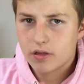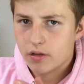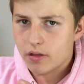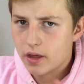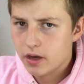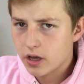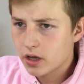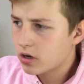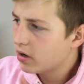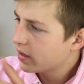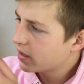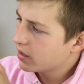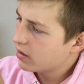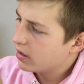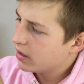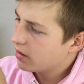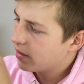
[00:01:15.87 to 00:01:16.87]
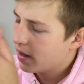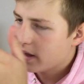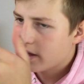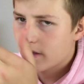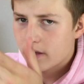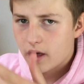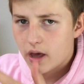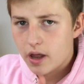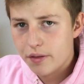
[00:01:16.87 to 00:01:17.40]
So then you click it like
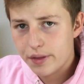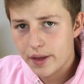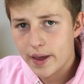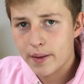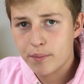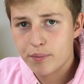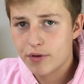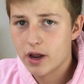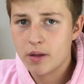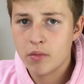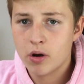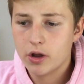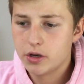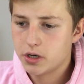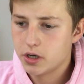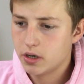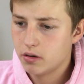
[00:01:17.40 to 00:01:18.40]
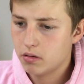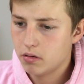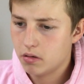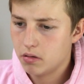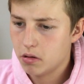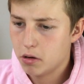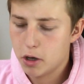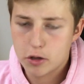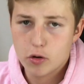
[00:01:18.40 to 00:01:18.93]
this, and then pretty much
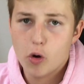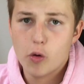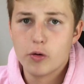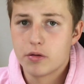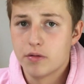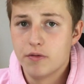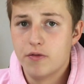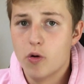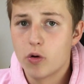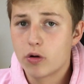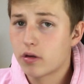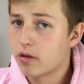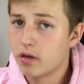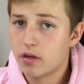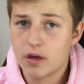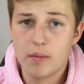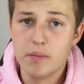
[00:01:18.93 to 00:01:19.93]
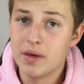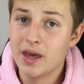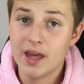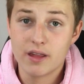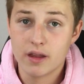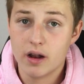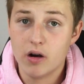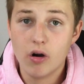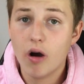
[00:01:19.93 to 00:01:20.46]
it's always in focus. It's
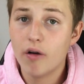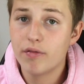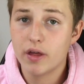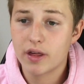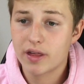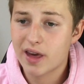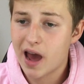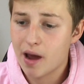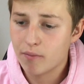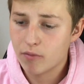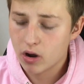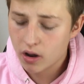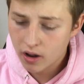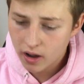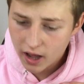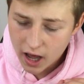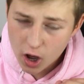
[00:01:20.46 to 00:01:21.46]
amazing. I love this camera.